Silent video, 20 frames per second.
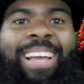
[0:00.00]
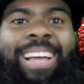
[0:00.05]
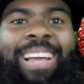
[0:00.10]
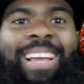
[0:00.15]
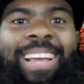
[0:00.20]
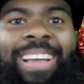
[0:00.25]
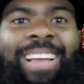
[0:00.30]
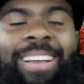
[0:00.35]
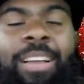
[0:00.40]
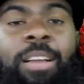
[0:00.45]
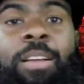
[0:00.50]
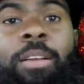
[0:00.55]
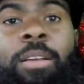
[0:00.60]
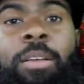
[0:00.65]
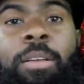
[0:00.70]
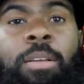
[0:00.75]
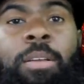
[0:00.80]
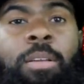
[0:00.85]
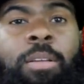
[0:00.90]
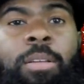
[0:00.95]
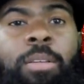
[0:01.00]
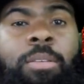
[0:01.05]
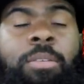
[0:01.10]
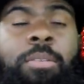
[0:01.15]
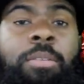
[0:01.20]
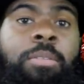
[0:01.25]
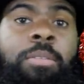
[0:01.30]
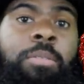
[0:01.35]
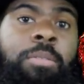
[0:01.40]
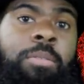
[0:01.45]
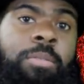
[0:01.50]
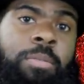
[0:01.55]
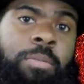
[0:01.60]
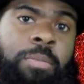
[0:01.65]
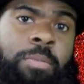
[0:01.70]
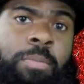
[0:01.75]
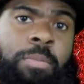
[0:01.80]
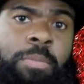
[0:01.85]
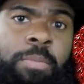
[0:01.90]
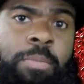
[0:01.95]

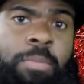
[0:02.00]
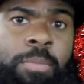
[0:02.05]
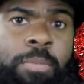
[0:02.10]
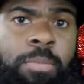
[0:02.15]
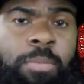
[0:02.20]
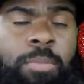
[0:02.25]
This person isn't speaking.